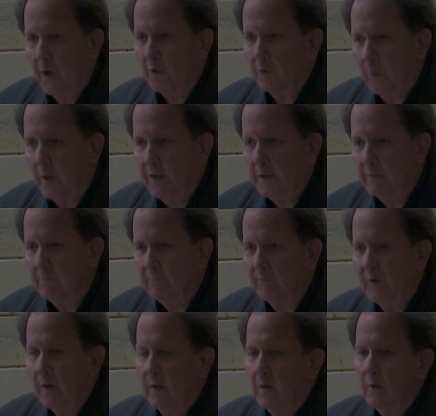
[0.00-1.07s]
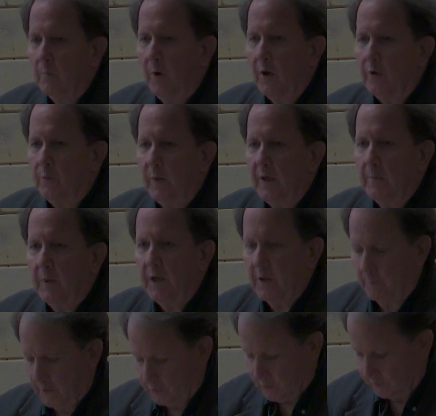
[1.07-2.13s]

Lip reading: Twain. Mark Twain made a bunch of